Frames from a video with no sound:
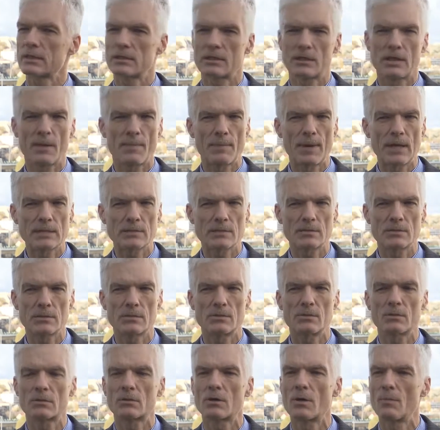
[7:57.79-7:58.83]
the capacity
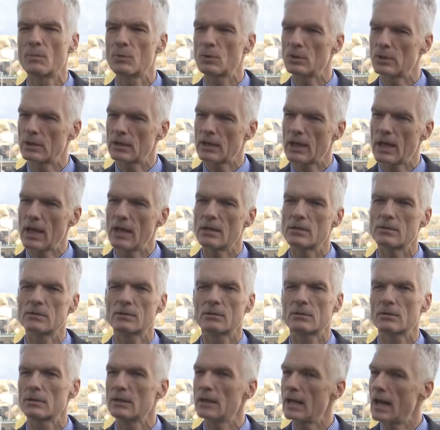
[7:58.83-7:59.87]
to communicate,
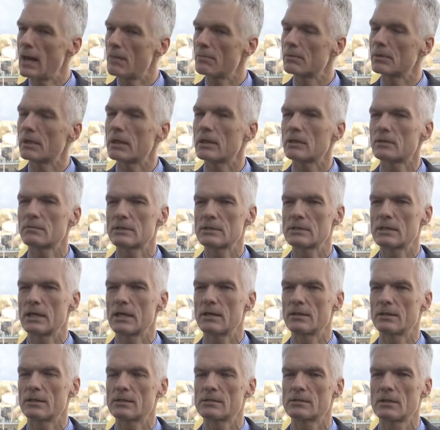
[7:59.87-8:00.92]
to collaborate with
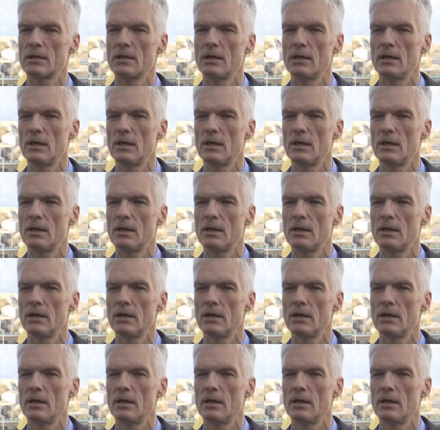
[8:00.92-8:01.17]
others.